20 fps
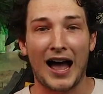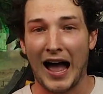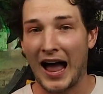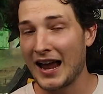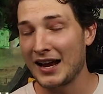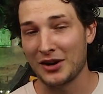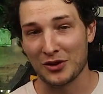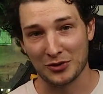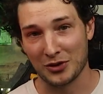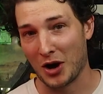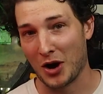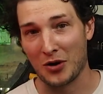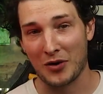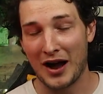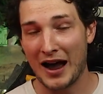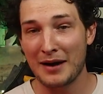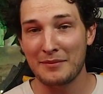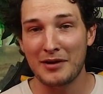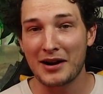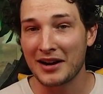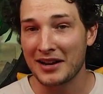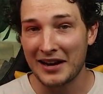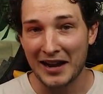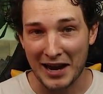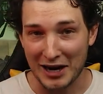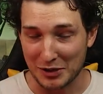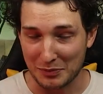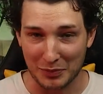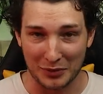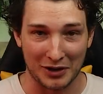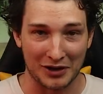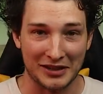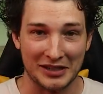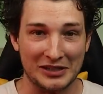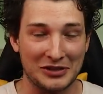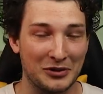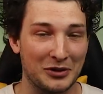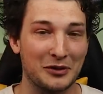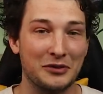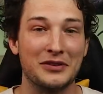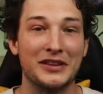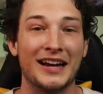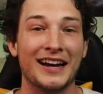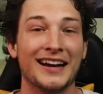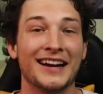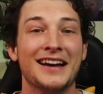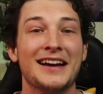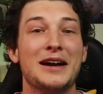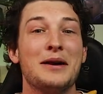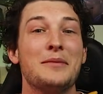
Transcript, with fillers: I don't know, I'm not an expert on this sort of thing,